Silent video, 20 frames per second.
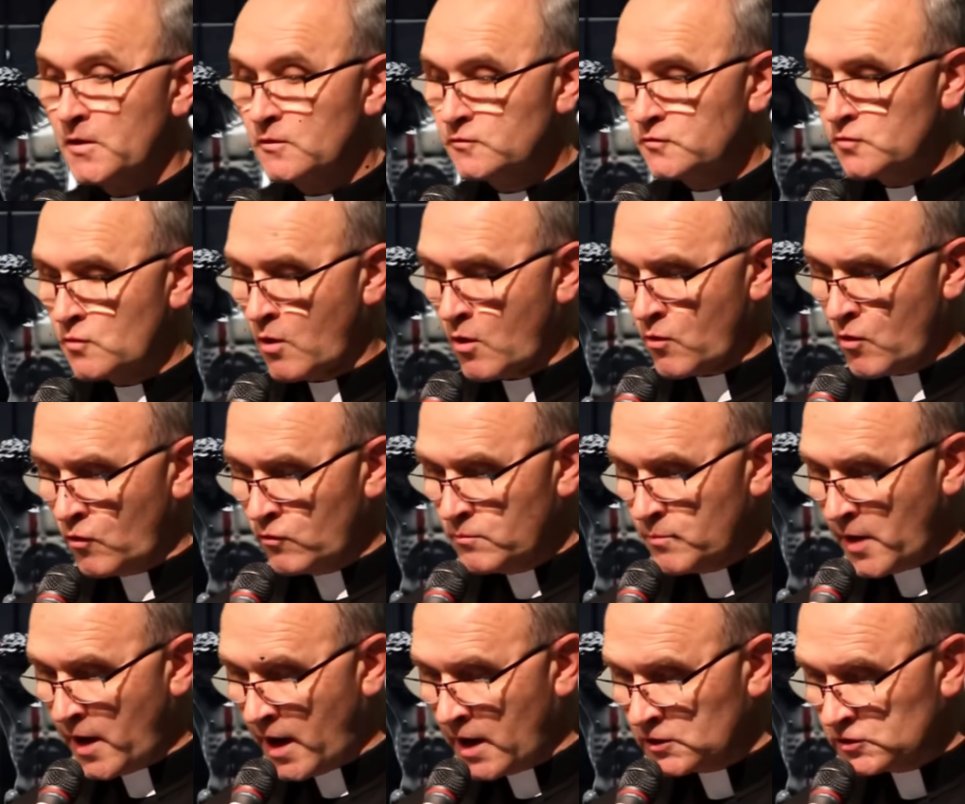The room
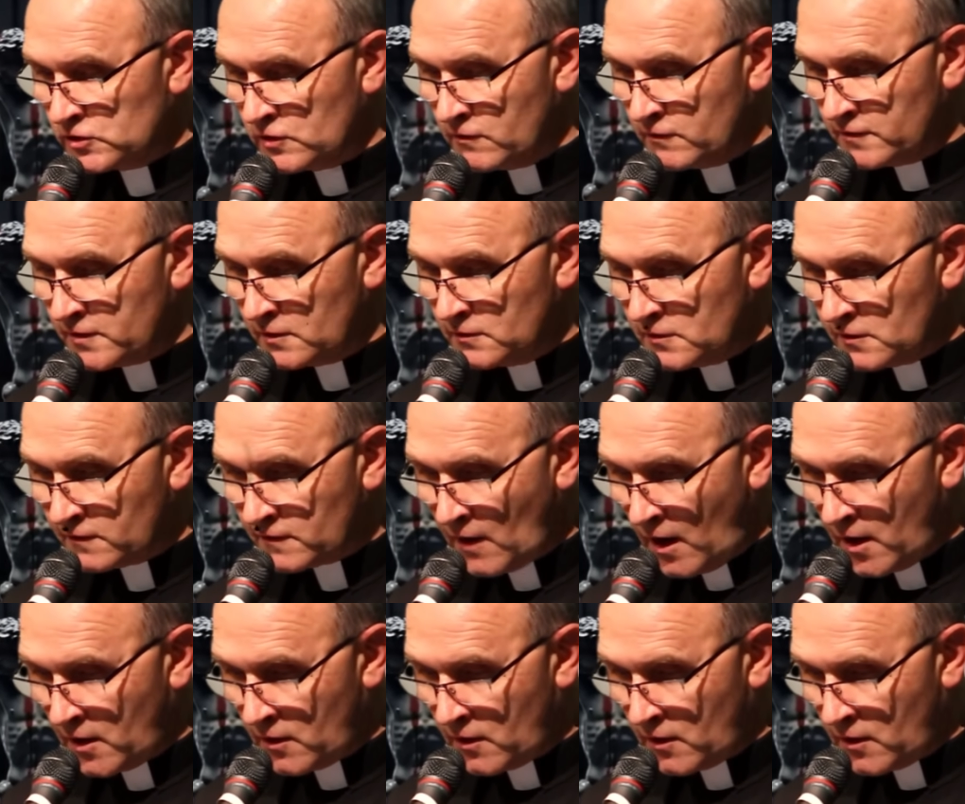filled with a choking